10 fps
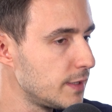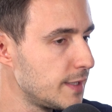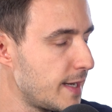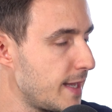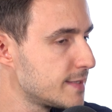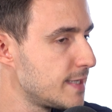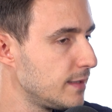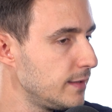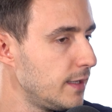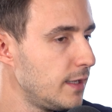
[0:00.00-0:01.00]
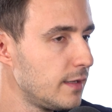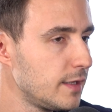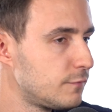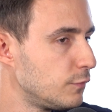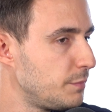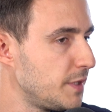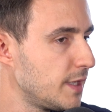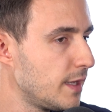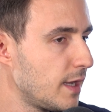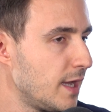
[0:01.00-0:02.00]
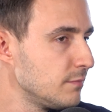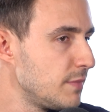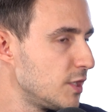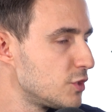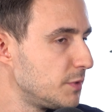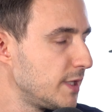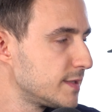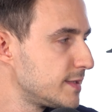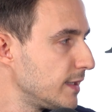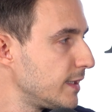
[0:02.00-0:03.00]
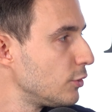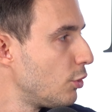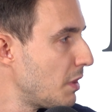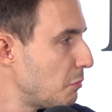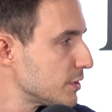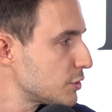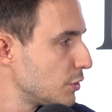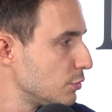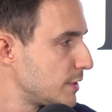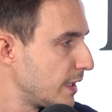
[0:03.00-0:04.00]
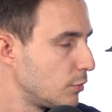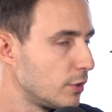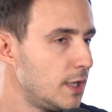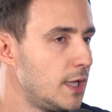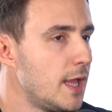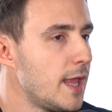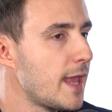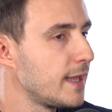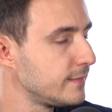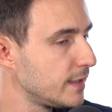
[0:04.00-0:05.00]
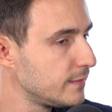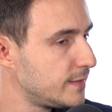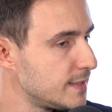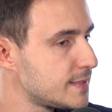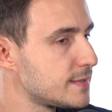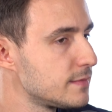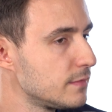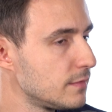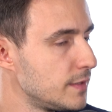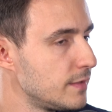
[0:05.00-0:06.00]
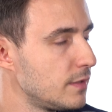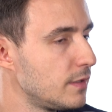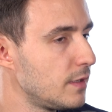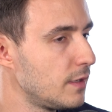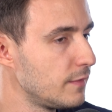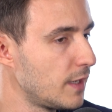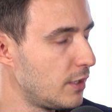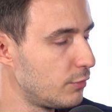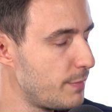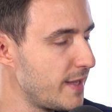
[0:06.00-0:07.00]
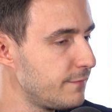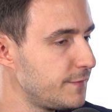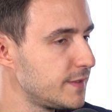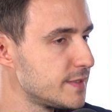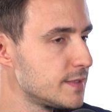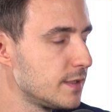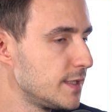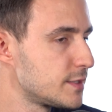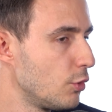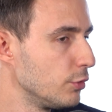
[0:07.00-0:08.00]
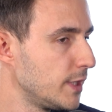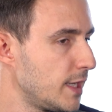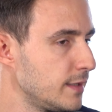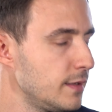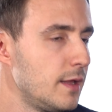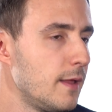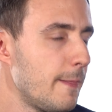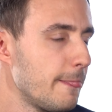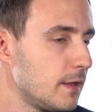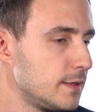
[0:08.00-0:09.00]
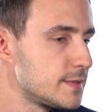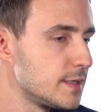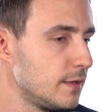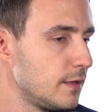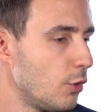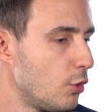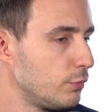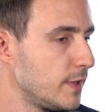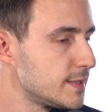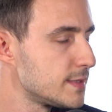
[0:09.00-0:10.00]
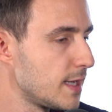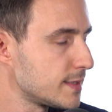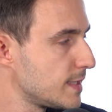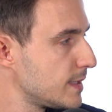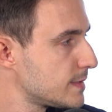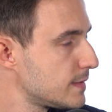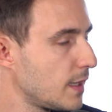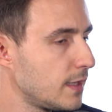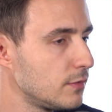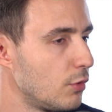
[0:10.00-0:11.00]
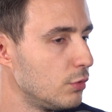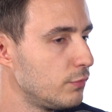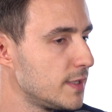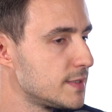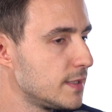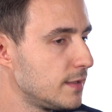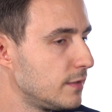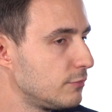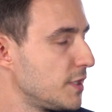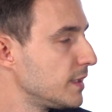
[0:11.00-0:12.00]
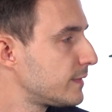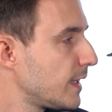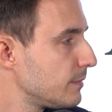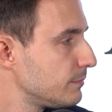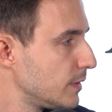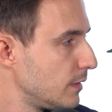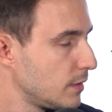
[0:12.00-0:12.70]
in an Excel, it will be an unmanageable Excel that no one wants to use anymore. And this, our benefit is it's online, it's always accessed and always real time